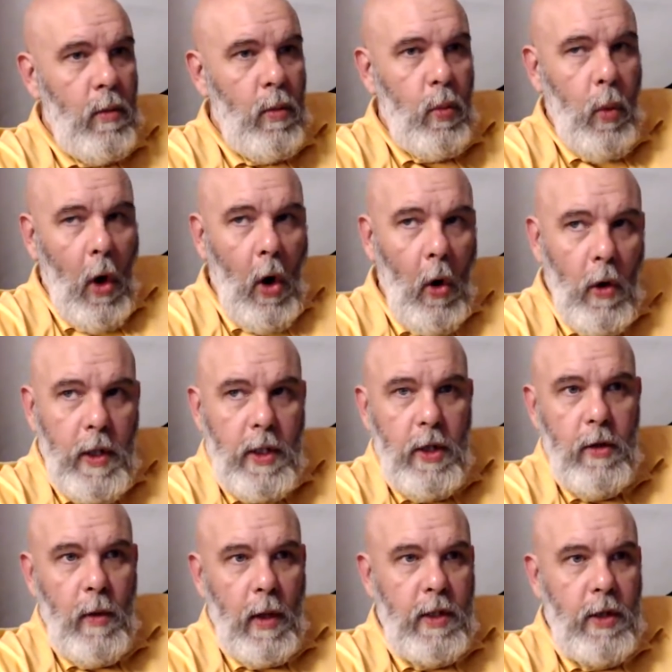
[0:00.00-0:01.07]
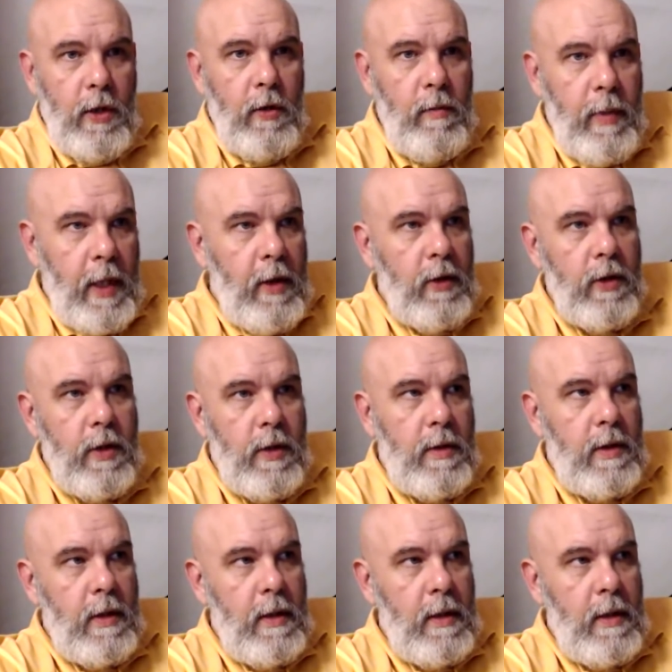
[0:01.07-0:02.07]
what I do because